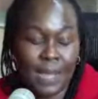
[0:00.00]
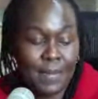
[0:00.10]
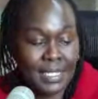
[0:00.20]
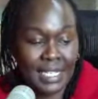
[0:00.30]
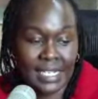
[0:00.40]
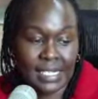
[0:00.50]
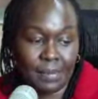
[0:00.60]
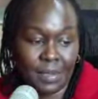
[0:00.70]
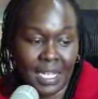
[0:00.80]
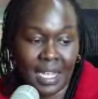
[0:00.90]
Let me say
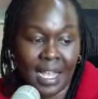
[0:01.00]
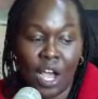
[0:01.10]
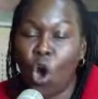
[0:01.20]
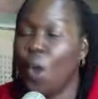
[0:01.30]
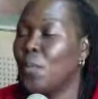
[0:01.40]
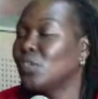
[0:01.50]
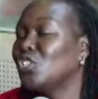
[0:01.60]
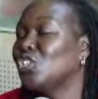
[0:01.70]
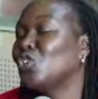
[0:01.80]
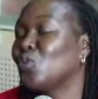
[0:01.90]
something. Yes.
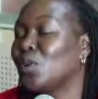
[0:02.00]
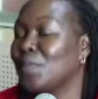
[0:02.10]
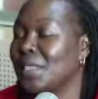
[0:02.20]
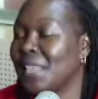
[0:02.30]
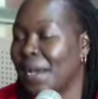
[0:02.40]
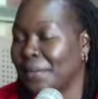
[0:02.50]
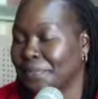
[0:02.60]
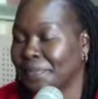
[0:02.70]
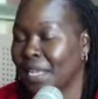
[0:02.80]
Opposition will be there.